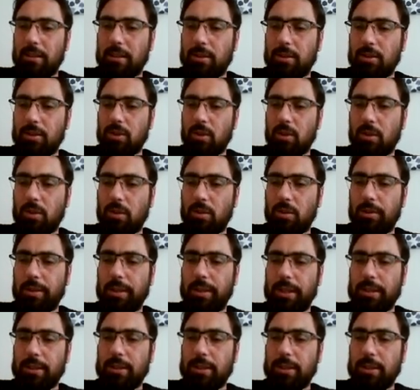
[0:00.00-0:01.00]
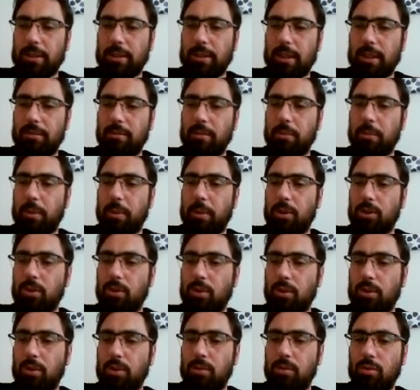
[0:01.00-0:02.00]
So yes, everybody
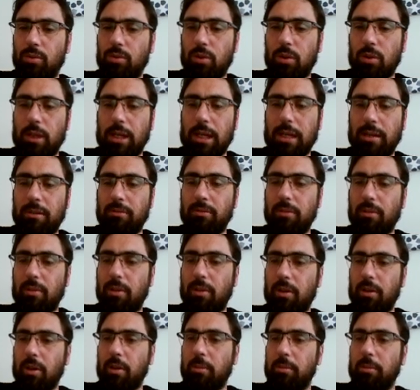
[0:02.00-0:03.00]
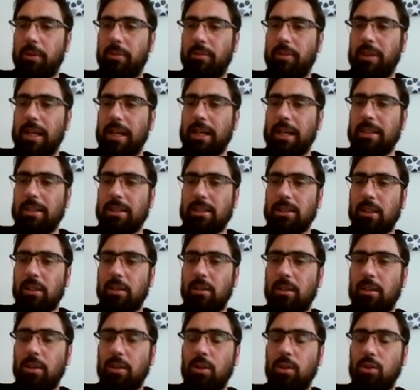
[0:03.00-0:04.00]
should have a copy of that. It's
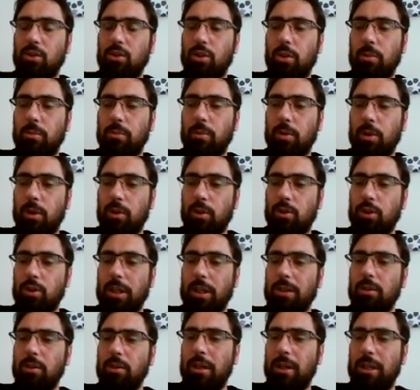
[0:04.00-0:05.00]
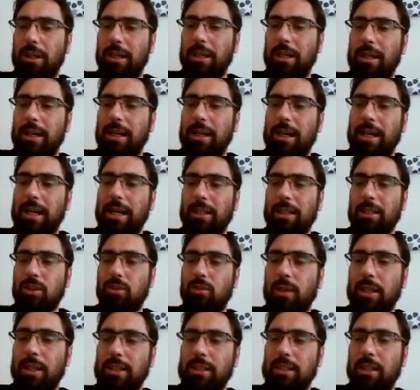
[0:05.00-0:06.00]
on the YouTube channel, Arts
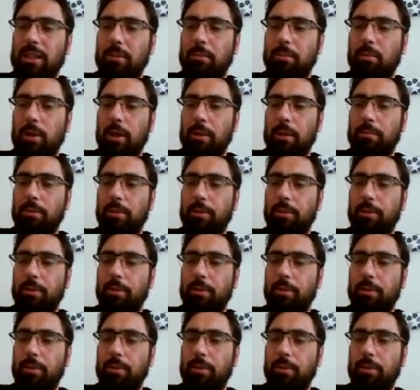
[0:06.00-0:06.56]
Writing Prep.